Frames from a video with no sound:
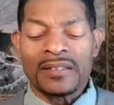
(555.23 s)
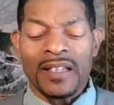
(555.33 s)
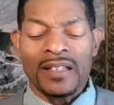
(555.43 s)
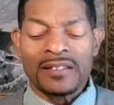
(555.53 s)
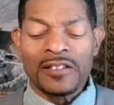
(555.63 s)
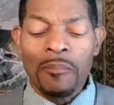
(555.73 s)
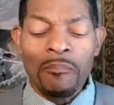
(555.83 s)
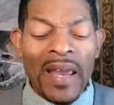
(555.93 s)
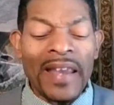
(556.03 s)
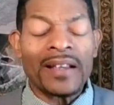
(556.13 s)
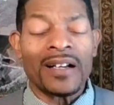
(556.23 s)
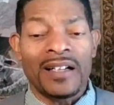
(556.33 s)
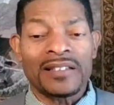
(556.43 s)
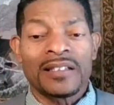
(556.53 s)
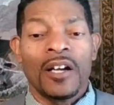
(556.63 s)
is to make
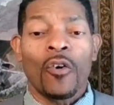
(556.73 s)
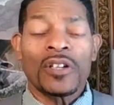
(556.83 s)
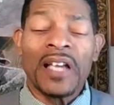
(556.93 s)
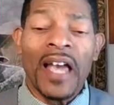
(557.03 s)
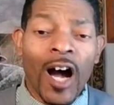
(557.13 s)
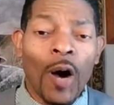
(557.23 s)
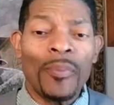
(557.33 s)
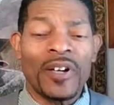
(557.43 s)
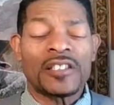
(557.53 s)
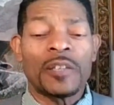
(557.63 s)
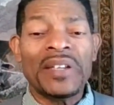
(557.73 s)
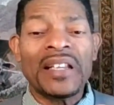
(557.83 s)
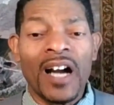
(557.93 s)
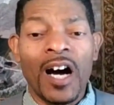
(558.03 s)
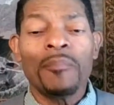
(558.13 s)
us or to help us to
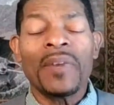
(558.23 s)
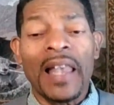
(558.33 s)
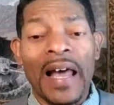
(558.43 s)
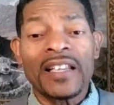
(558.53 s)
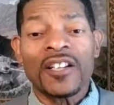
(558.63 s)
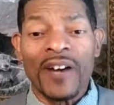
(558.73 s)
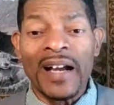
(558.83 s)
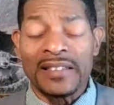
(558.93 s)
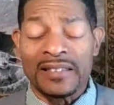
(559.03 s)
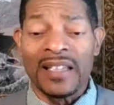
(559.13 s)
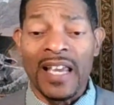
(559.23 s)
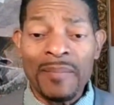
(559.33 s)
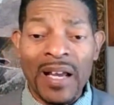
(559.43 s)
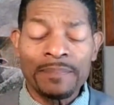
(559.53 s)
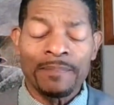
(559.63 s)
become like Christ.
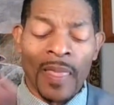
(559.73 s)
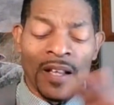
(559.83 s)
Amen?